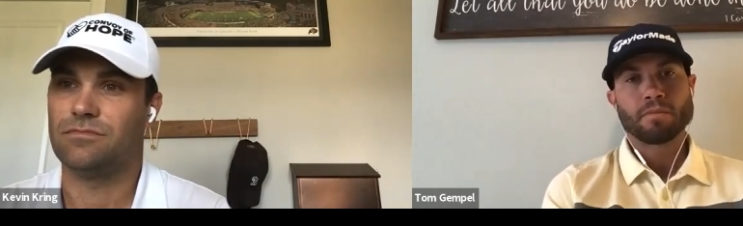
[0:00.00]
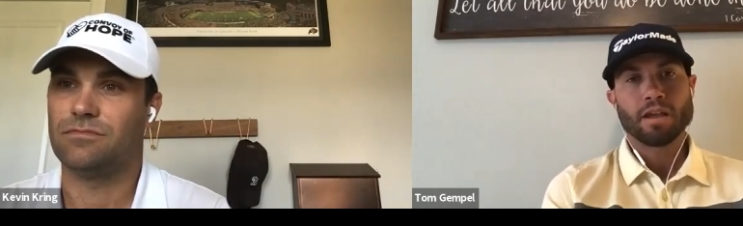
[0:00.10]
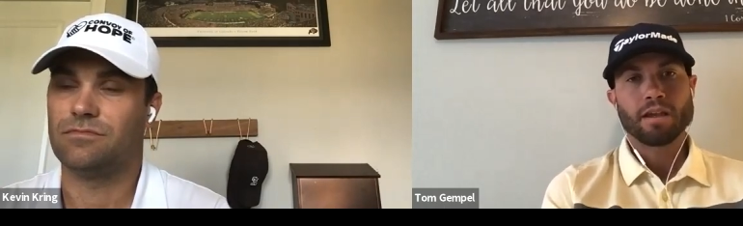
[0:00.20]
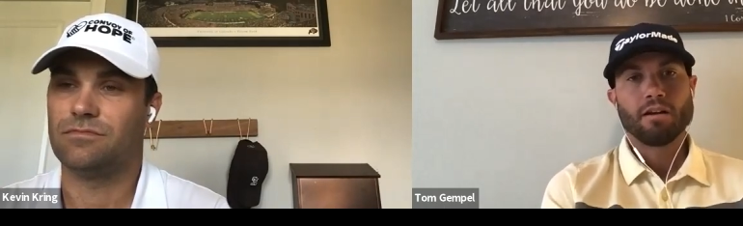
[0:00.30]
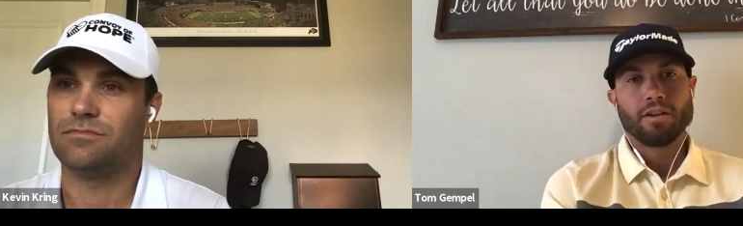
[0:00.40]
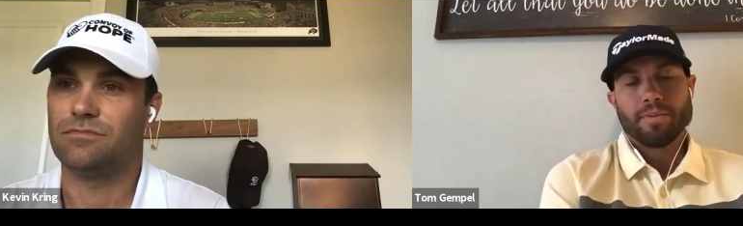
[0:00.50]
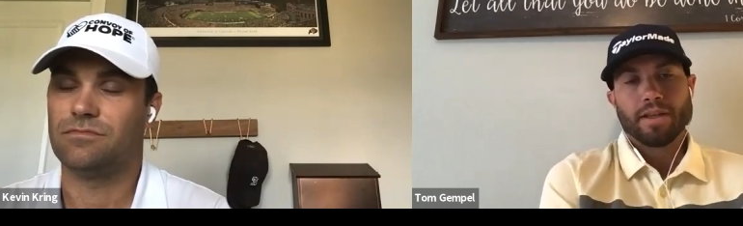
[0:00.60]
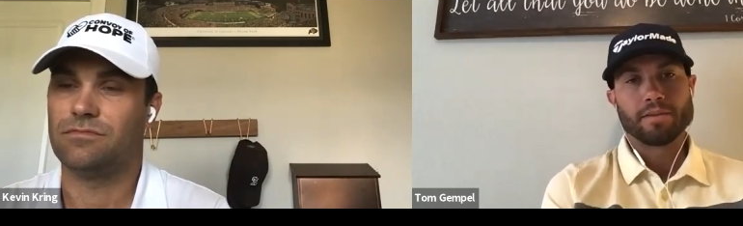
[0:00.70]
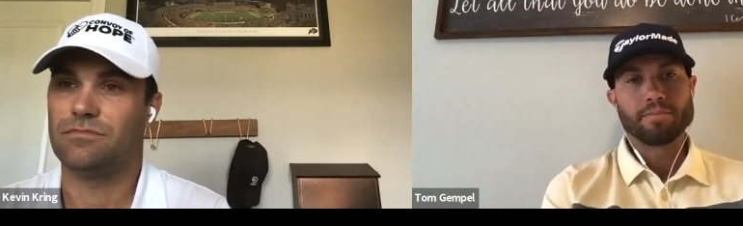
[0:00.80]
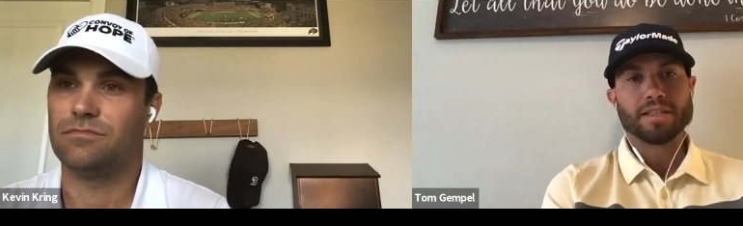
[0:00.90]
Speaker 1: and
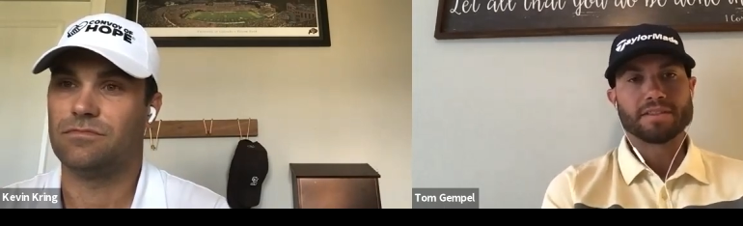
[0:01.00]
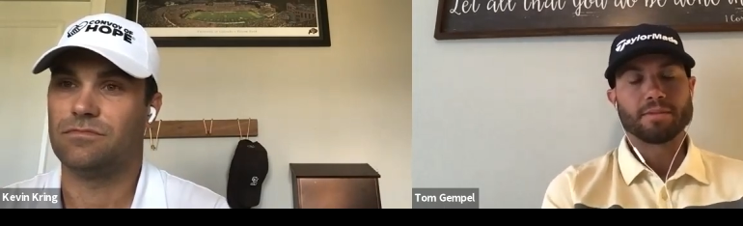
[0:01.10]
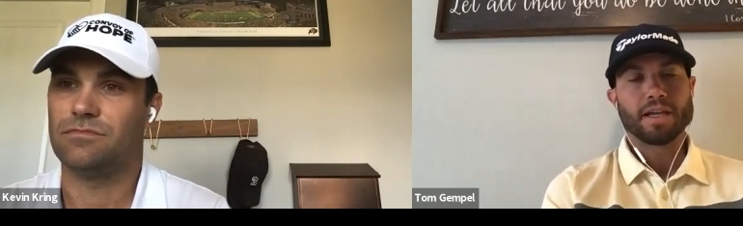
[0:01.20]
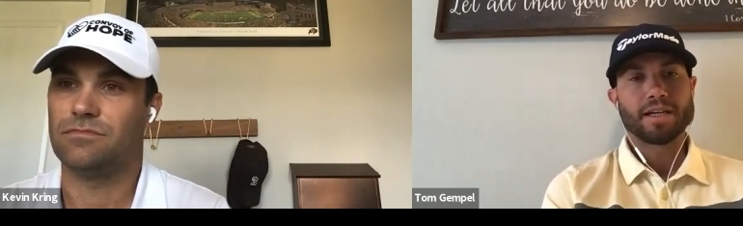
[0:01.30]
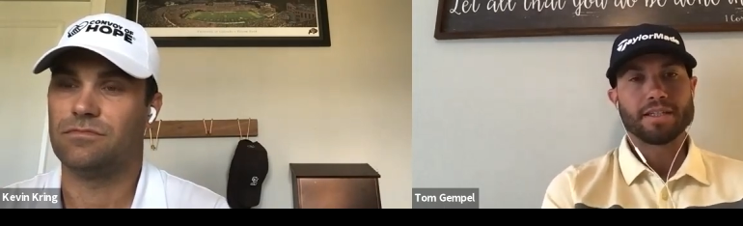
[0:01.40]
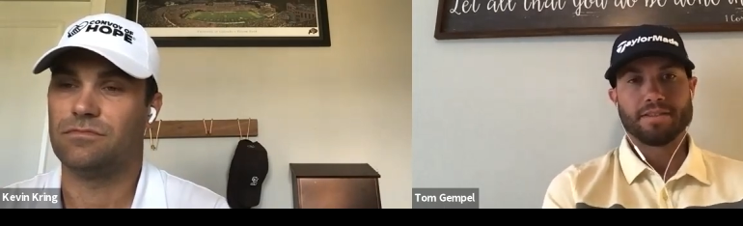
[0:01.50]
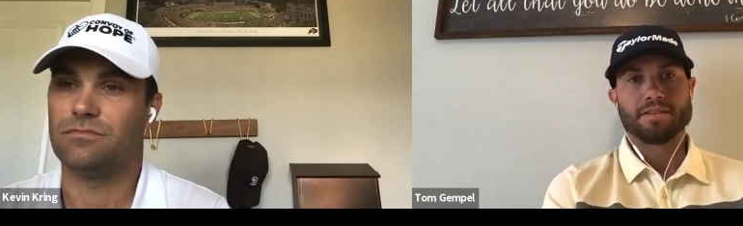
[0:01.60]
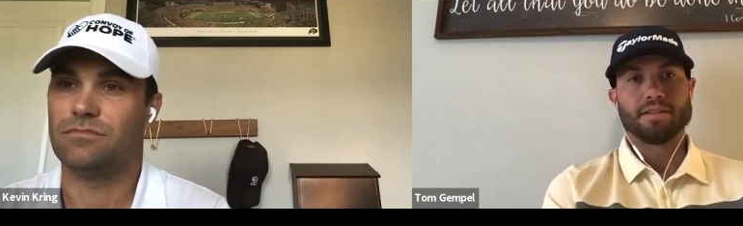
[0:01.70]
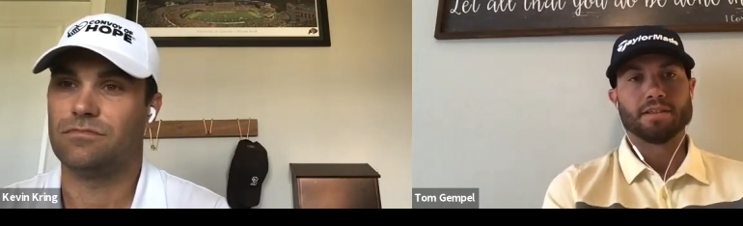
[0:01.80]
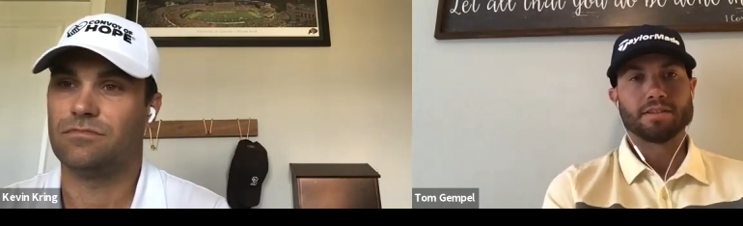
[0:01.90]
ultimately beat some
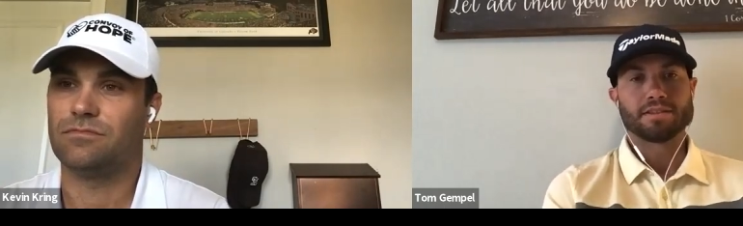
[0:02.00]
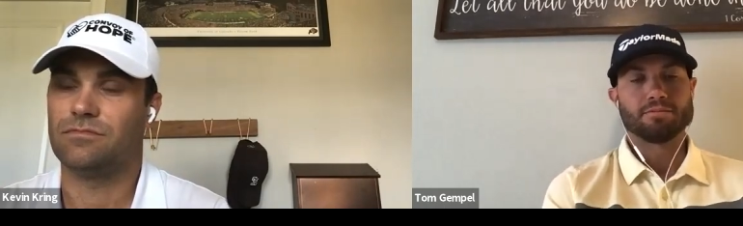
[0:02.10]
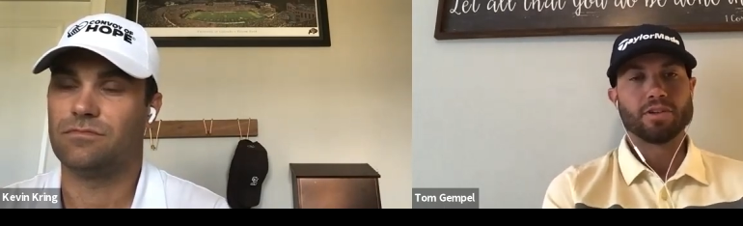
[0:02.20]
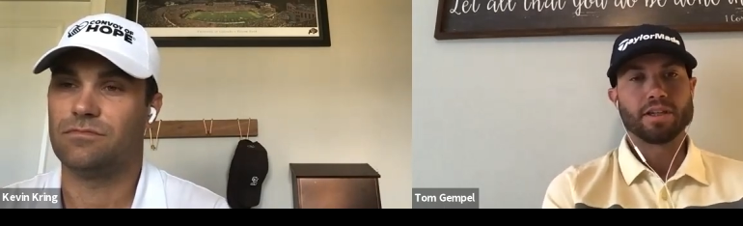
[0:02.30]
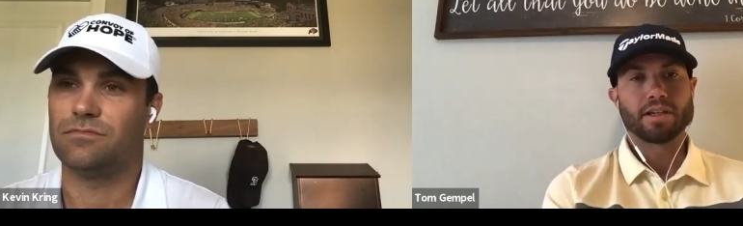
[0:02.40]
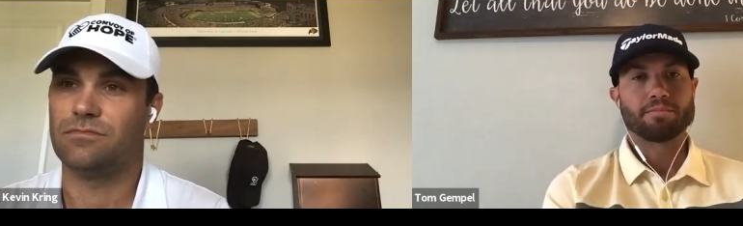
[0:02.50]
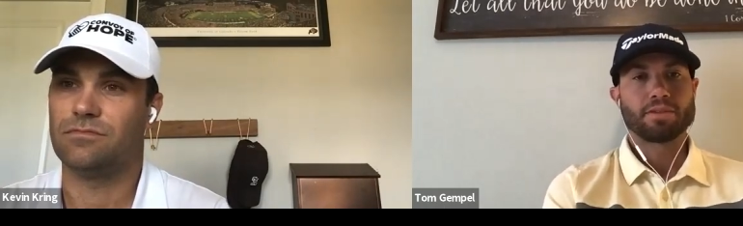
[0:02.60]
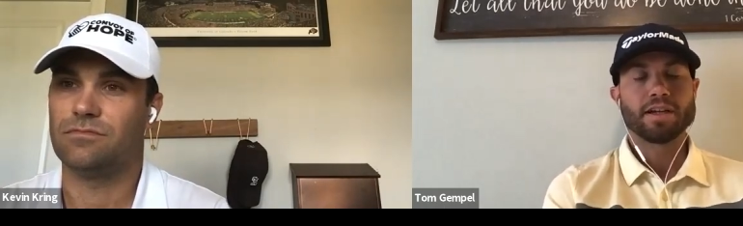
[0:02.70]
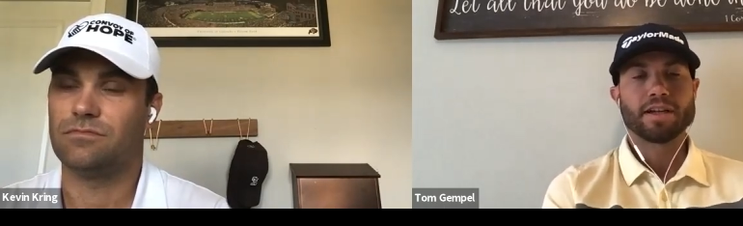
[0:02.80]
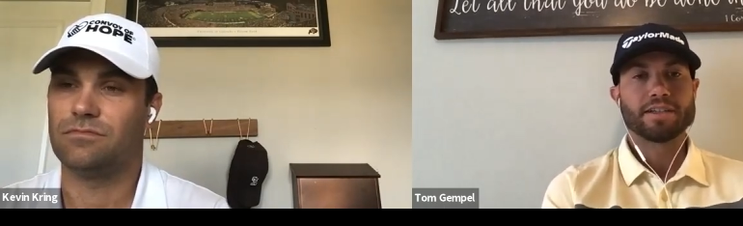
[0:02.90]
guys, you know, some really good
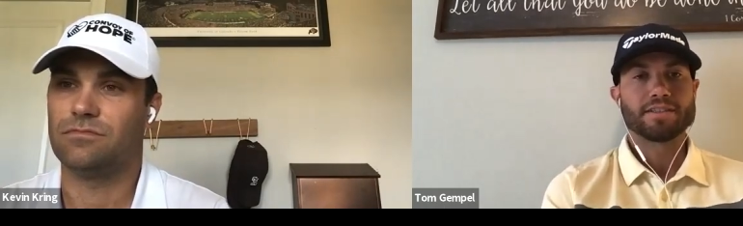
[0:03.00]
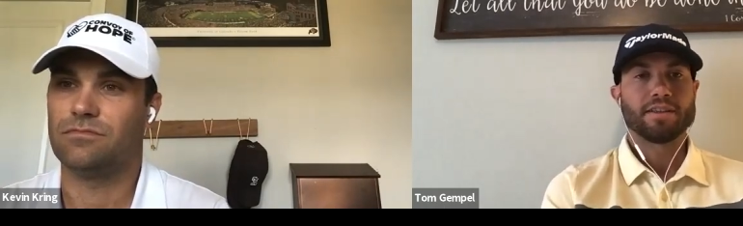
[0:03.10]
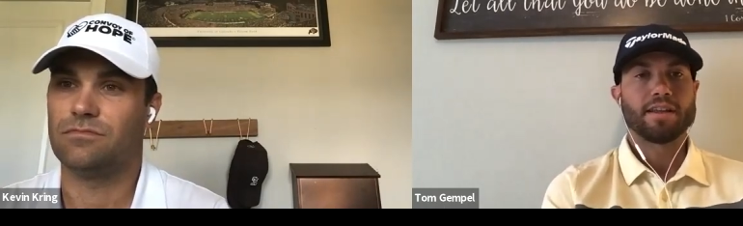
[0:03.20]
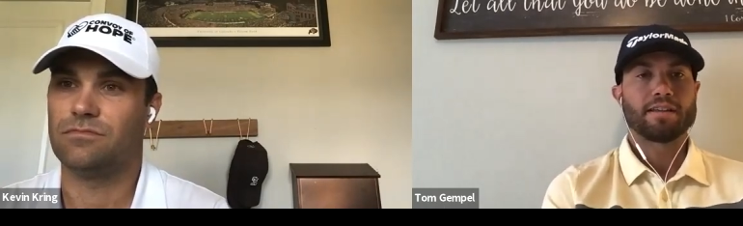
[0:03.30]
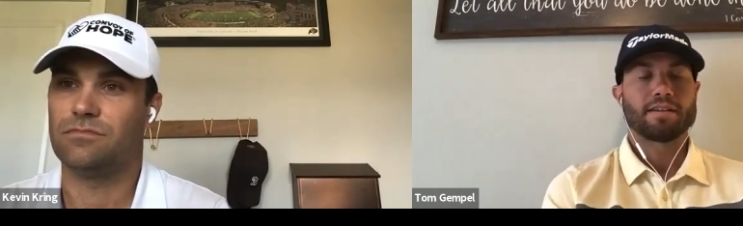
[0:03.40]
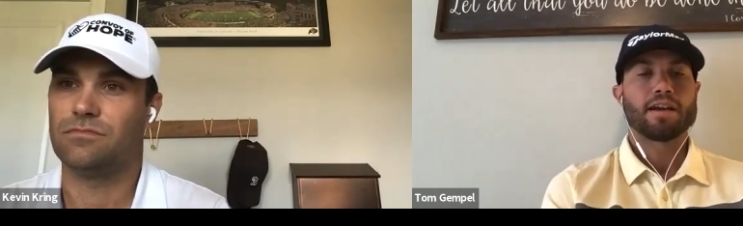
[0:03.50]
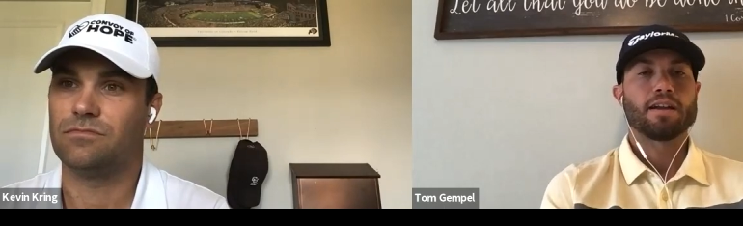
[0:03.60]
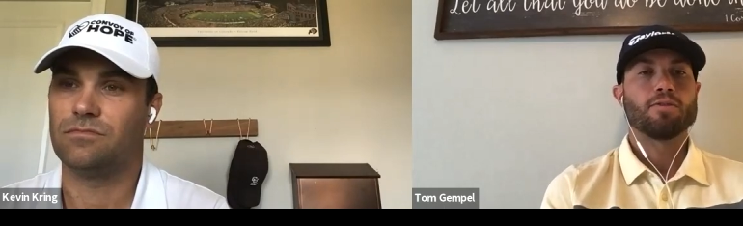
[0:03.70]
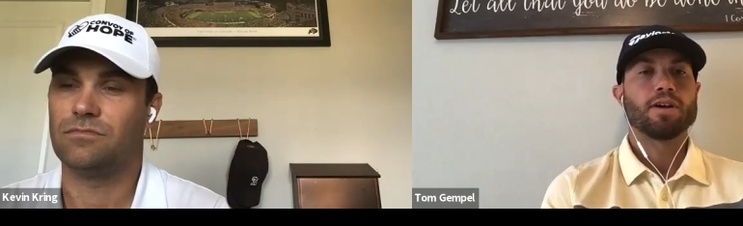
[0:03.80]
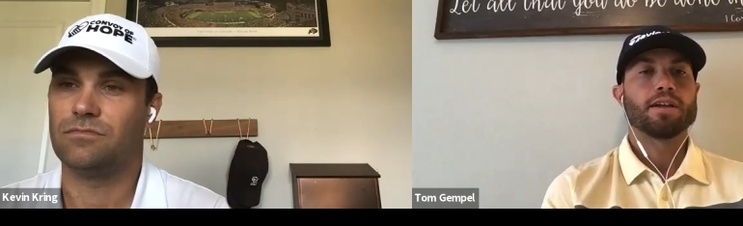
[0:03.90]
players, and that kind
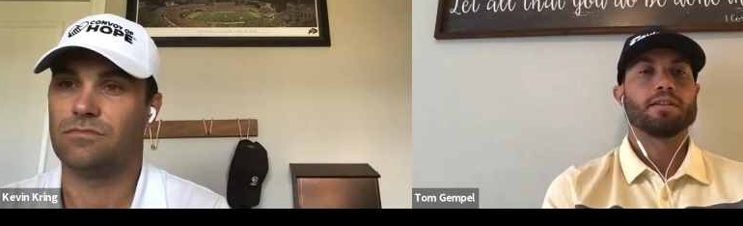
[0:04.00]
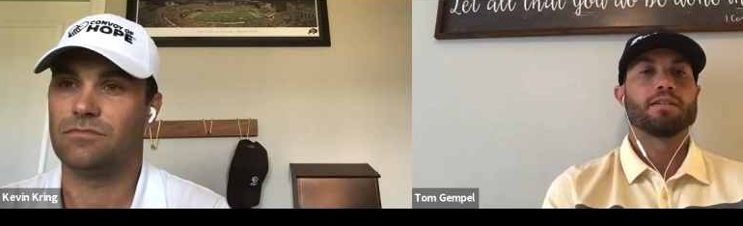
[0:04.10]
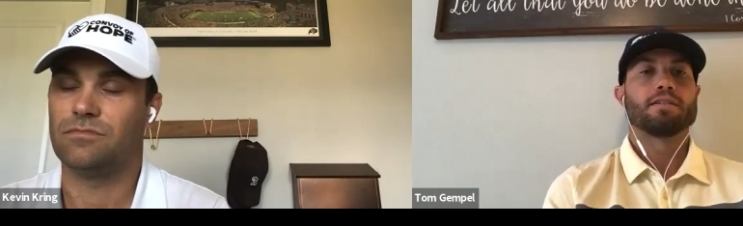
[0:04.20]
of what